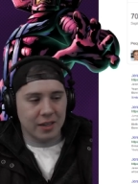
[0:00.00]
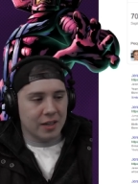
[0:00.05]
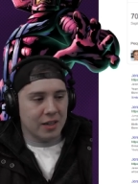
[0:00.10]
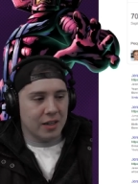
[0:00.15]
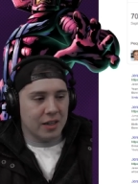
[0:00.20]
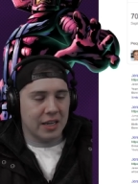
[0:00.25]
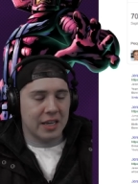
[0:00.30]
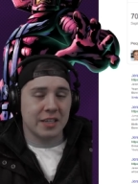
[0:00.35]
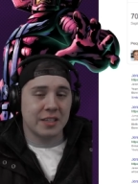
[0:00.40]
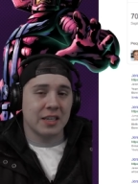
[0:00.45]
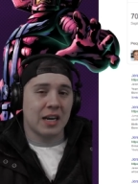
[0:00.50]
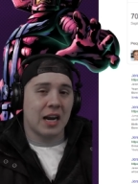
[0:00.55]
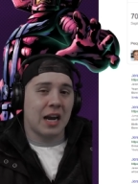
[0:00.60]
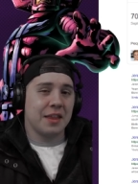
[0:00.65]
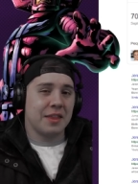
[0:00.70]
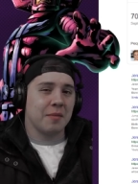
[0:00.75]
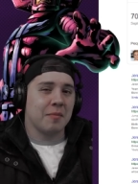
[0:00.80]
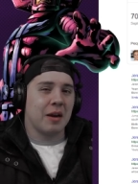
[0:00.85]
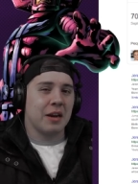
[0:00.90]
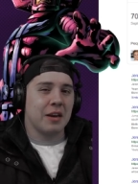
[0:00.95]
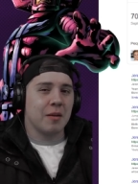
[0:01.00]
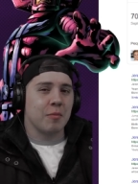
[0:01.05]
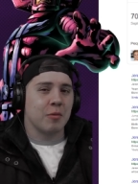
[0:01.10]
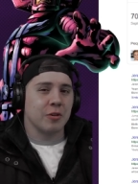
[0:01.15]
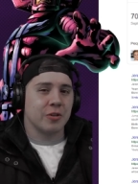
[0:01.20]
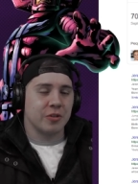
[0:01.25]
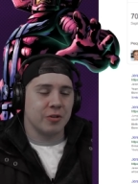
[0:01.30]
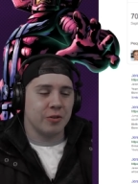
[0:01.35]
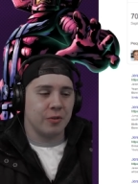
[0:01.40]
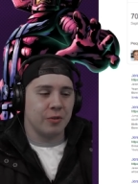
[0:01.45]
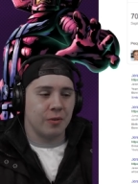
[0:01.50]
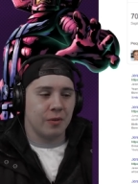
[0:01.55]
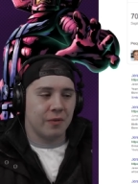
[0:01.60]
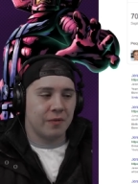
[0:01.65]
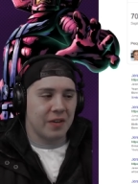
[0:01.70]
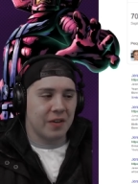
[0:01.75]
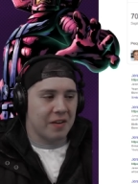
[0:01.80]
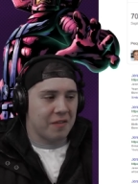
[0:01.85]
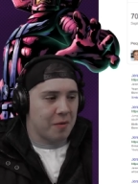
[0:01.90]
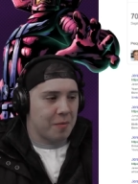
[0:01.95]
he's I think my number two
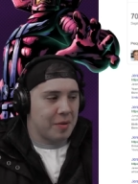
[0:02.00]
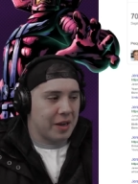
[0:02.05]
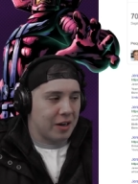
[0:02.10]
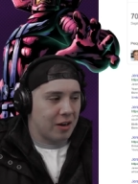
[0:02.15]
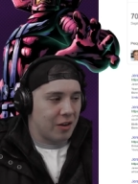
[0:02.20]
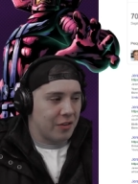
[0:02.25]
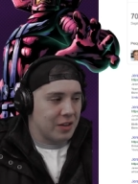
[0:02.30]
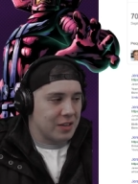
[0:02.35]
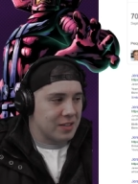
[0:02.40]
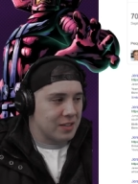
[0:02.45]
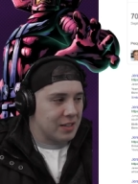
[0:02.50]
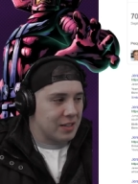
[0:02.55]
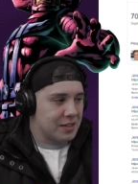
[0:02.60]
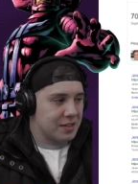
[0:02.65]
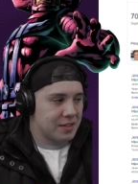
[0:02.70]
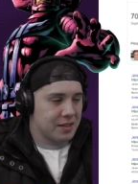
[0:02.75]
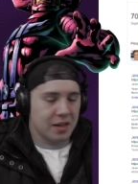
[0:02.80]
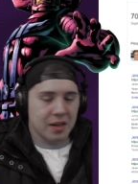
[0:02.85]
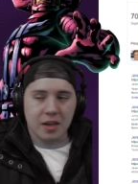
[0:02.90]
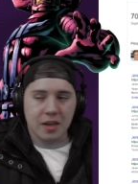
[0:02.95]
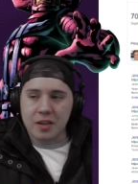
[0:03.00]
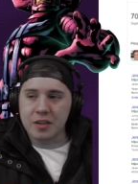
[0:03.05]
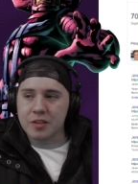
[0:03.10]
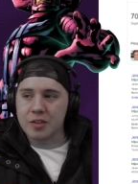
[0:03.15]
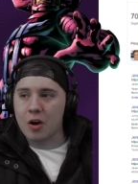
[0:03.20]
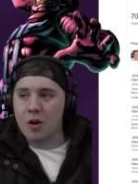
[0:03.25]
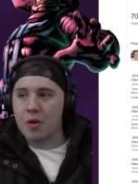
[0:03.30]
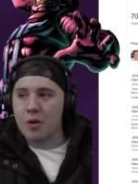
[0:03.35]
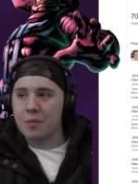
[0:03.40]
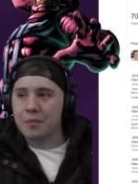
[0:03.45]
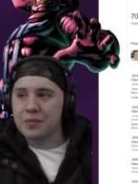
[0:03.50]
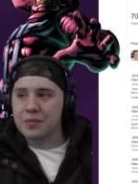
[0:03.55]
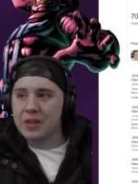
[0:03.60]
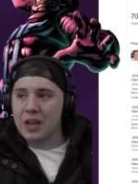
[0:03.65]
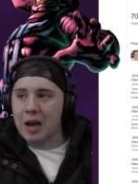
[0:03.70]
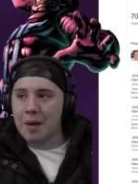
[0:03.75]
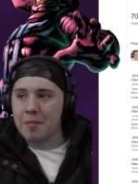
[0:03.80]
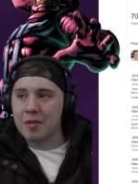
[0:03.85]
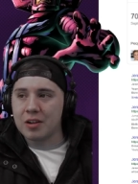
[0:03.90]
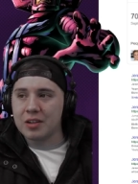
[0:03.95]
favorite pick on this list. So I'm
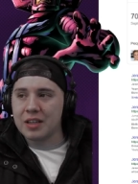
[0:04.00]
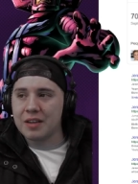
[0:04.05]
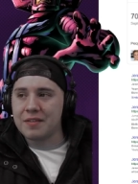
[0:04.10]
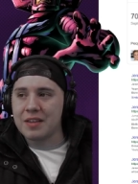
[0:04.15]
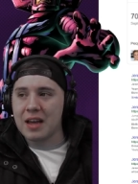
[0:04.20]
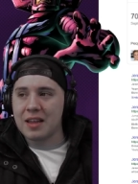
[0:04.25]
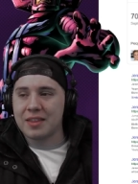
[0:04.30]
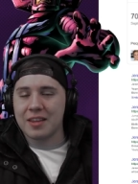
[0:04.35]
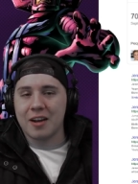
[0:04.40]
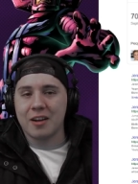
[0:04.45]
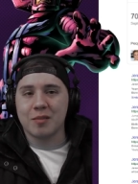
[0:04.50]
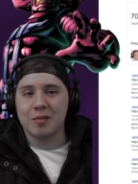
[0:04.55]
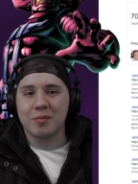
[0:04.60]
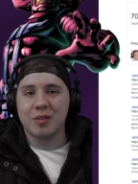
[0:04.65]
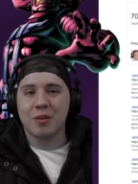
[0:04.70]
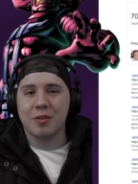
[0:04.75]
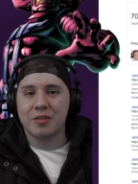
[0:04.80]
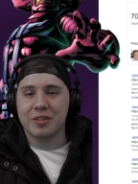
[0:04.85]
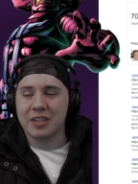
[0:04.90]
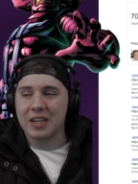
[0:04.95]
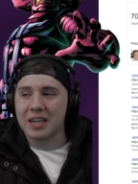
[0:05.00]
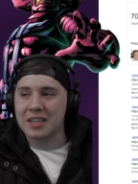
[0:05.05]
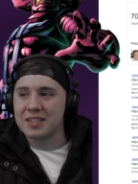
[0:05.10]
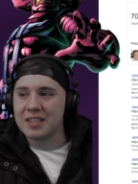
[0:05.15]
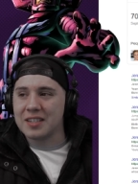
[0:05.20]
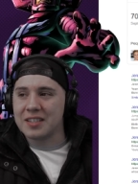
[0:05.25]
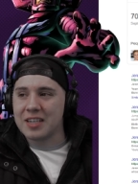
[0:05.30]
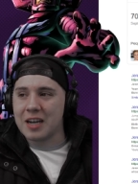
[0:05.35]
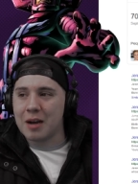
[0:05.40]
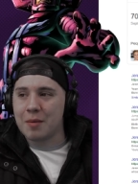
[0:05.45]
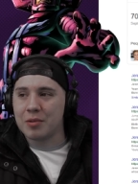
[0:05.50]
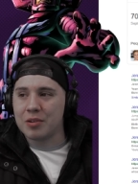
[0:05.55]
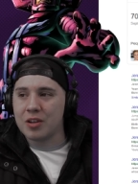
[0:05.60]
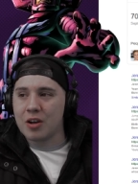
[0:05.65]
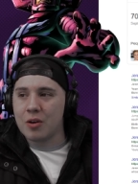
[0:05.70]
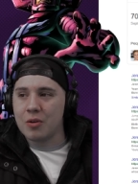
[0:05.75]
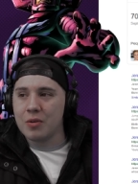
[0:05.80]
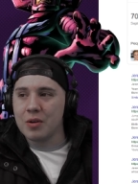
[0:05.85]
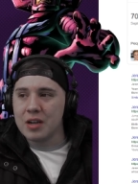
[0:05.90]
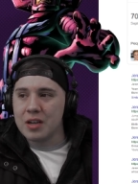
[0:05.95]
gonna leave that there. Let me know what you guys think down
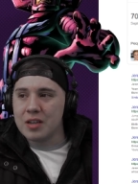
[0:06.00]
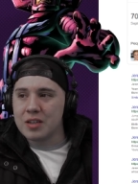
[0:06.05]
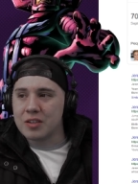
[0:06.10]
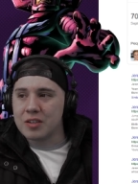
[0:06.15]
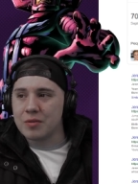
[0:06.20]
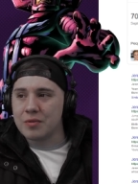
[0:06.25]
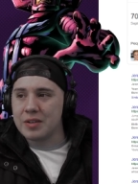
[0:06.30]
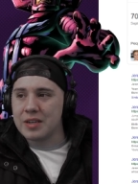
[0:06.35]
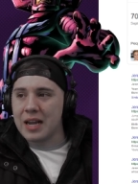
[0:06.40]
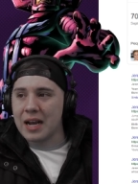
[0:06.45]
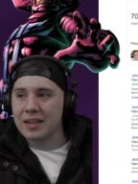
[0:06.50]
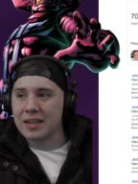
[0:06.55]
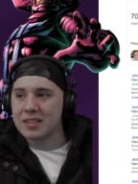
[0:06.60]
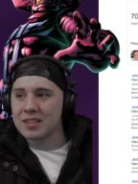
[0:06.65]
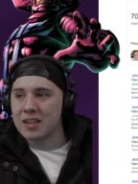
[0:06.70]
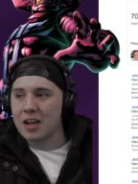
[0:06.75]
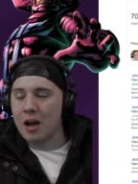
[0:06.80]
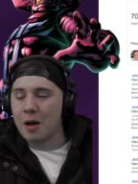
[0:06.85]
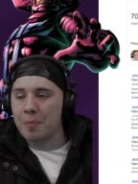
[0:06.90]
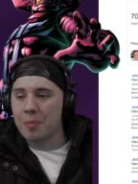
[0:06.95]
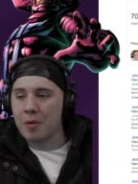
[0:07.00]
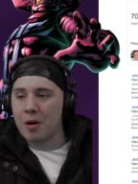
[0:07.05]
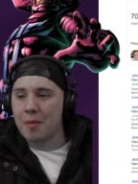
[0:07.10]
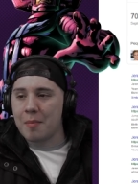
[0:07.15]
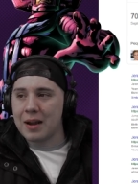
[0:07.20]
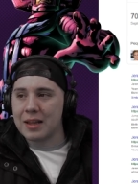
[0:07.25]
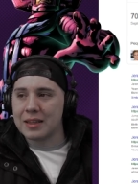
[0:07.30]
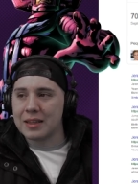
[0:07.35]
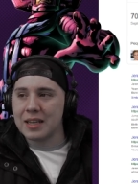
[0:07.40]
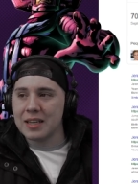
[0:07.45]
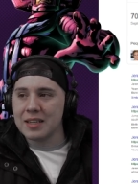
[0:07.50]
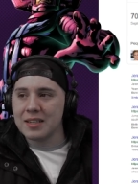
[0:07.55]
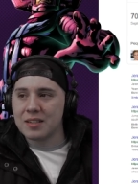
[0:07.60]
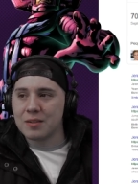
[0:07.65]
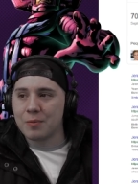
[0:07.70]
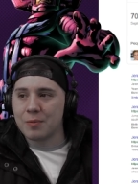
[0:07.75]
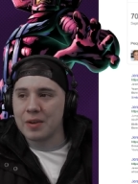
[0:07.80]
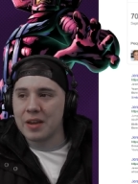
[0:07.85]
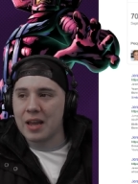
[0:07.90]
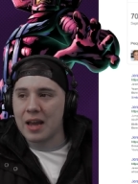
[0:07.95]
below. So next up on my list
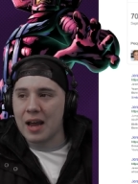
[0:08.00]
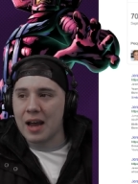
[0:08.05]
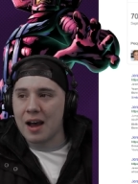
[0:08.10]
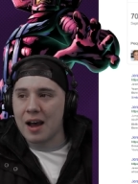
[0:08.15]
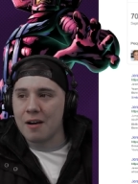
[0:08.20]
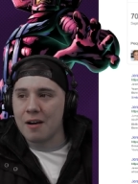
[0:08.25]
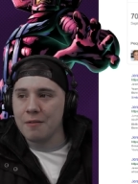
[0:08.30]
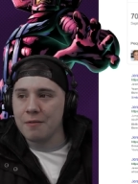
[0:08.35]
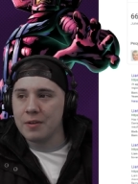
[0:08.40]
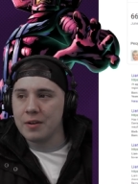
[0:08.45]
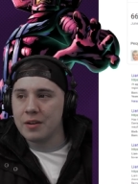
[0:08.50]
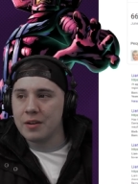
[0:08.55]
we have